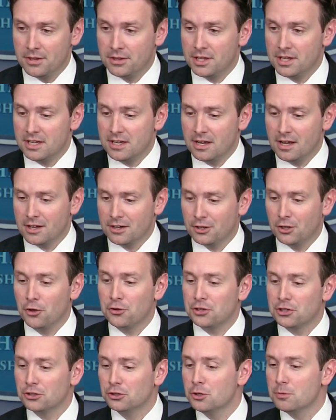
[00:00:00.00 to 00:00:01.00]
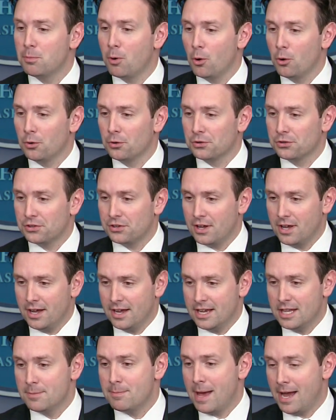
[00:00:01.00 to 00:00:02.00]
The closing loopholes
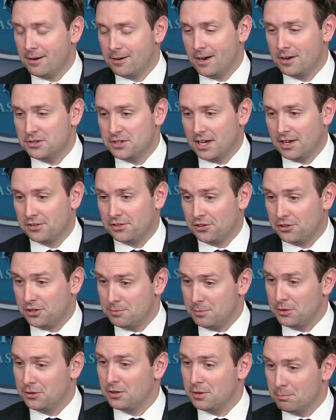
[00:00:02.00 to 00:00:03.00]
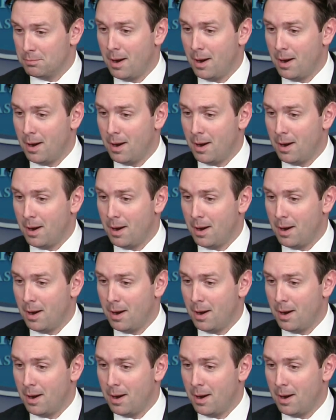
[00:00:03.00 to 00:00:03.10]
in the background check system is